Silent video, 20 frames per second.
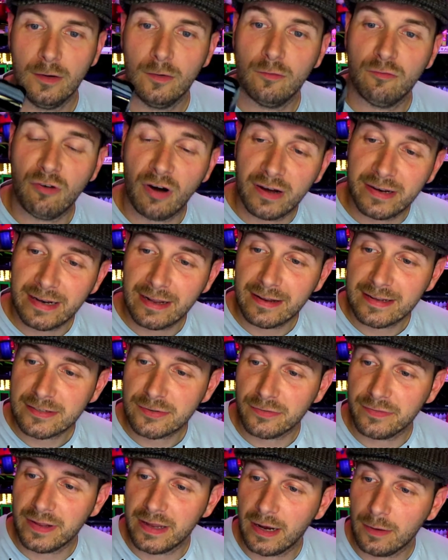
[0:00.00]
Right, now that's
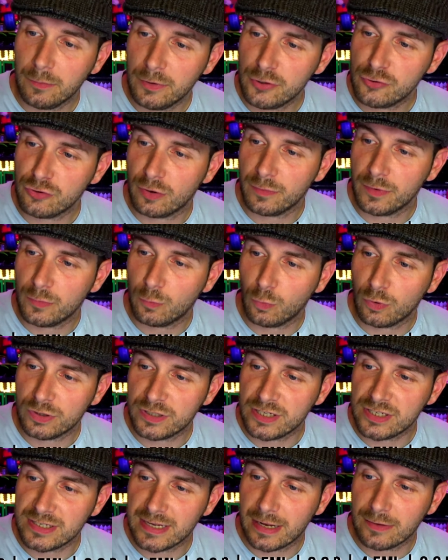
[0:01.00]
on there. I'm going to drop the
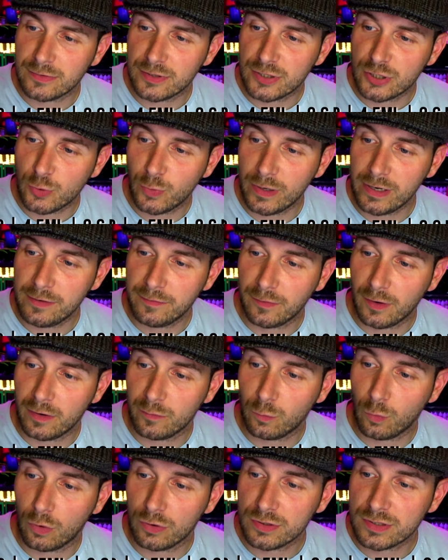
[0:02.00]
wattage down to 25
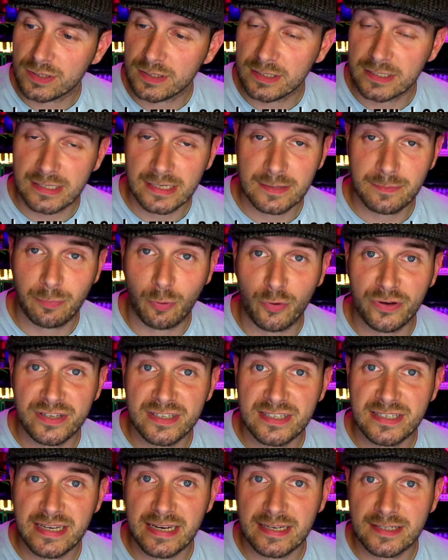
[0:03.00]
watts. It says 0.6
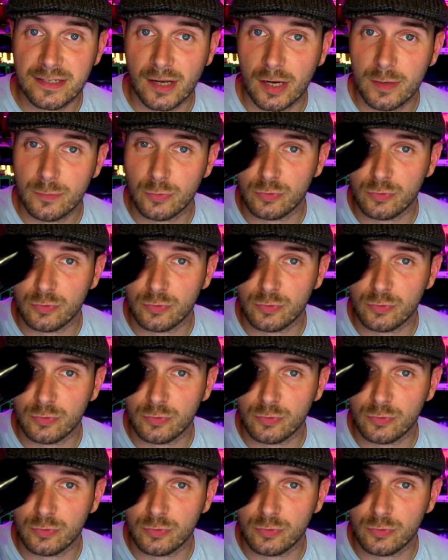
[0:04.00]
ohms